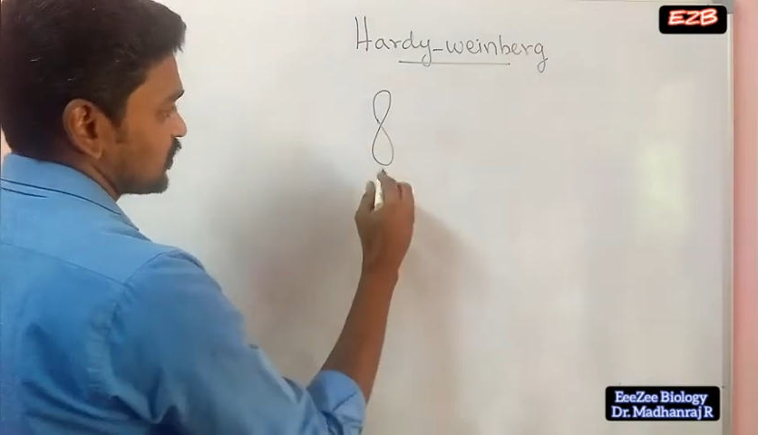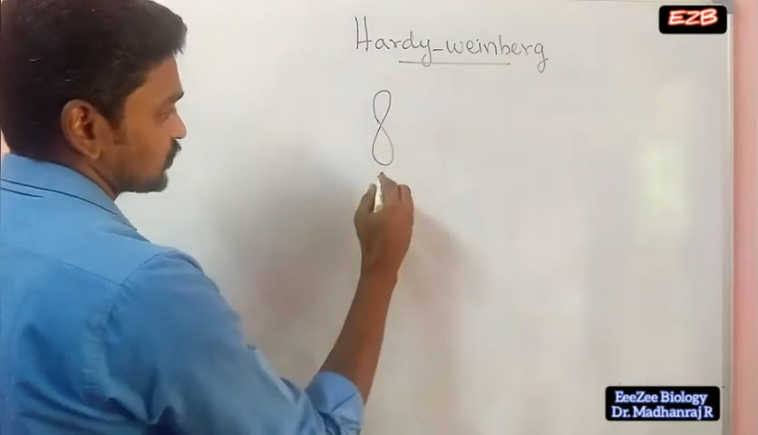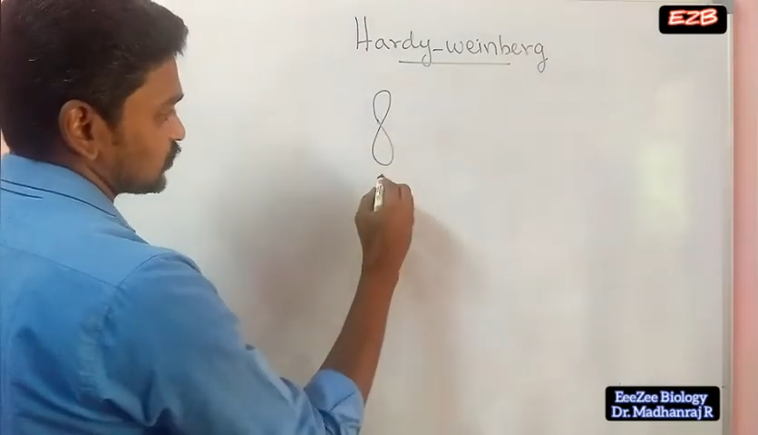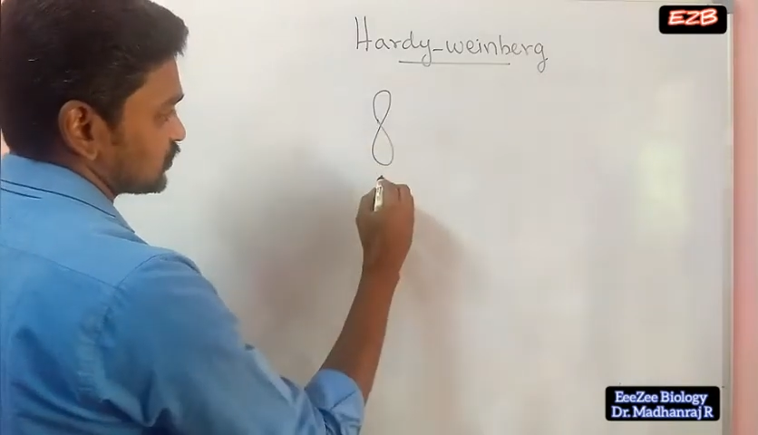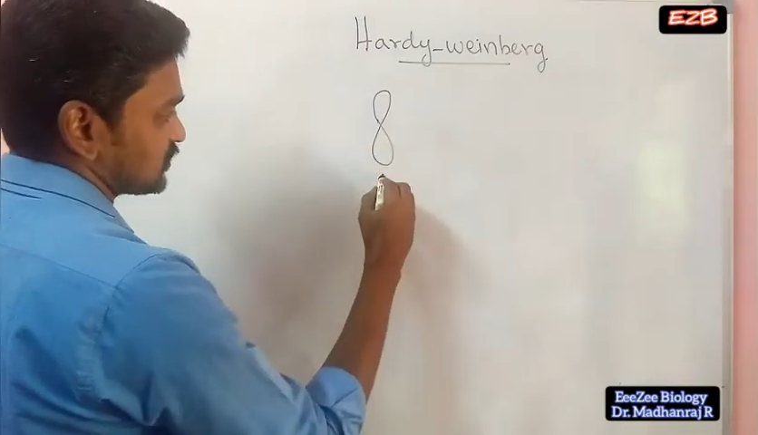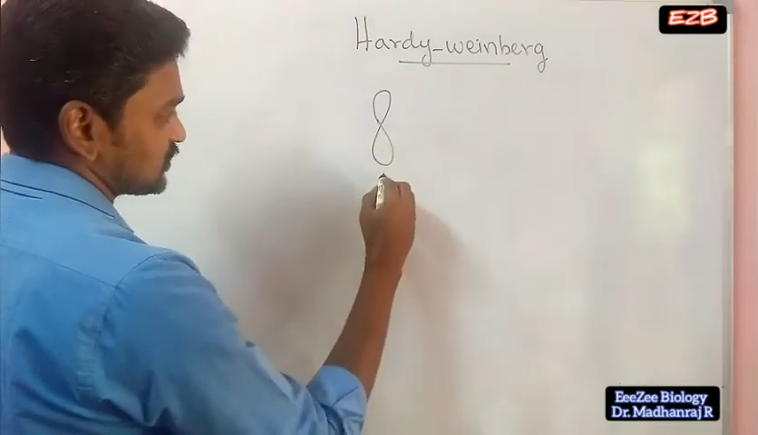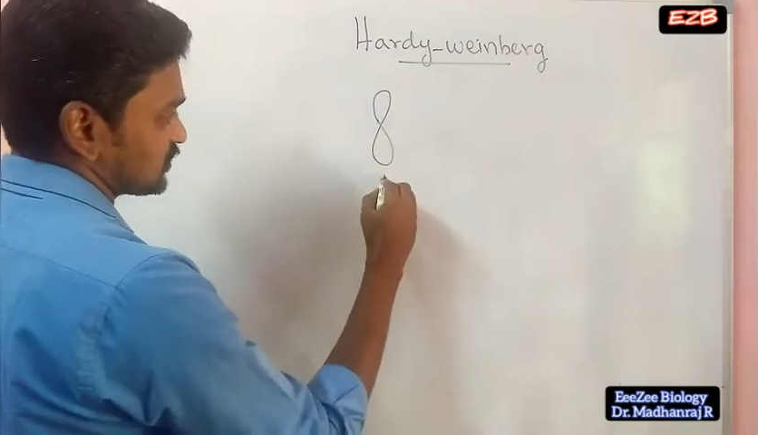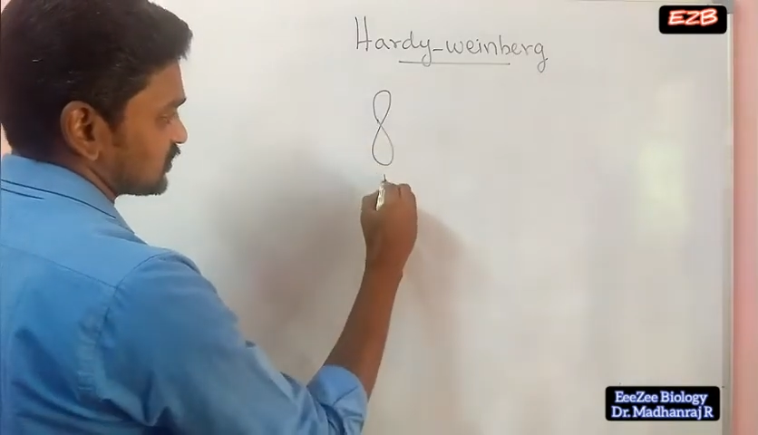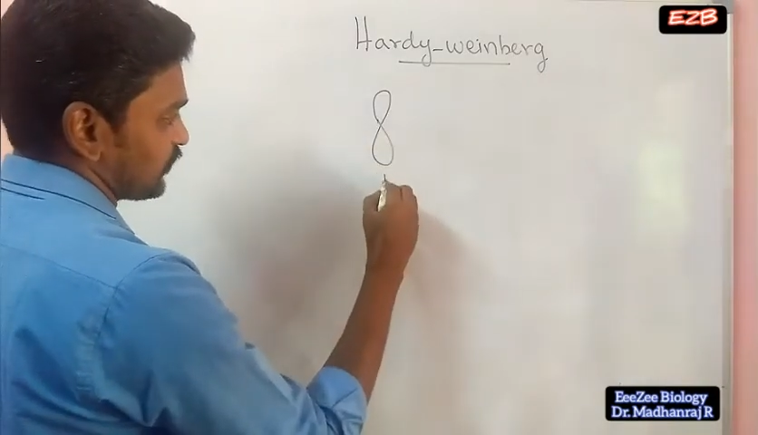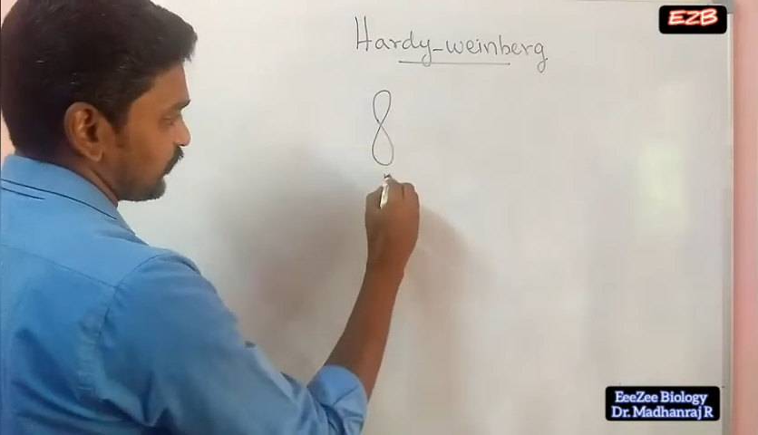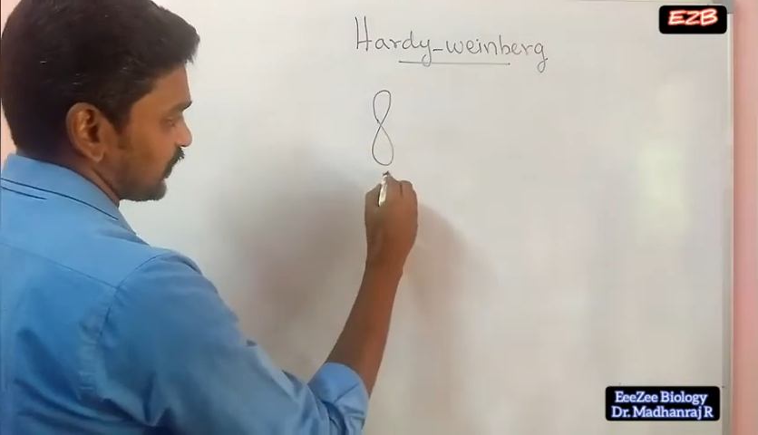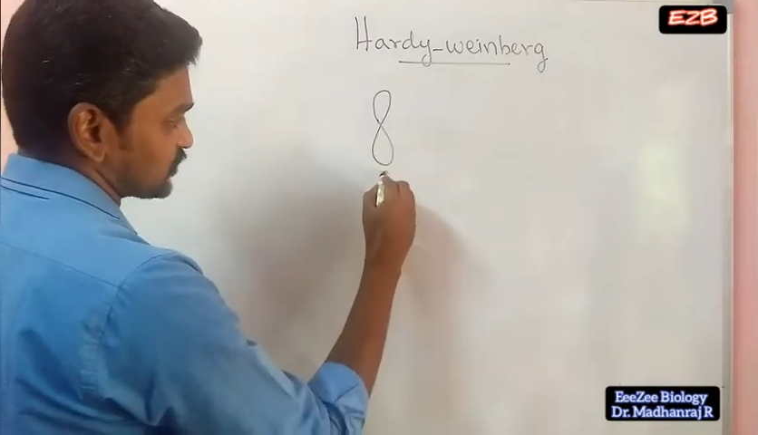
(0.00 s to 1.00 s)
So this is
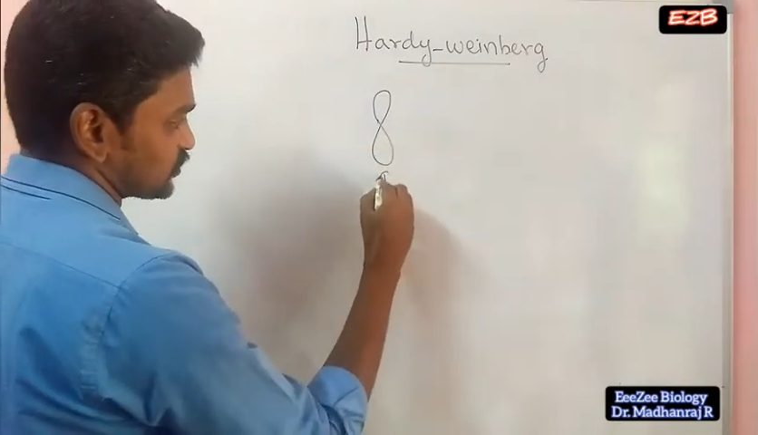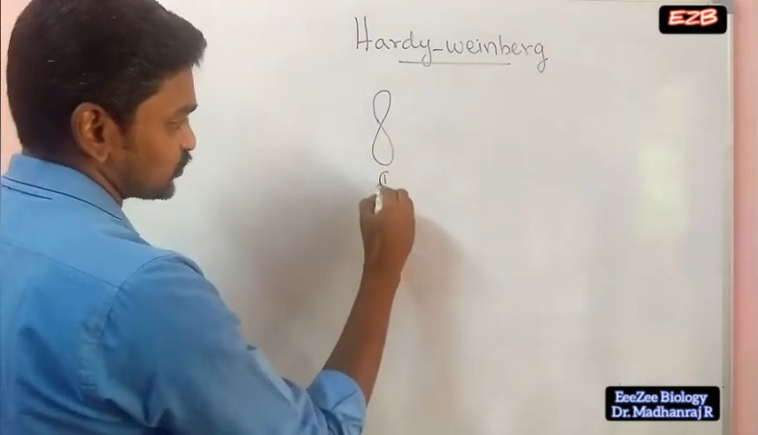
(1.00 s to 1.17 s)
the first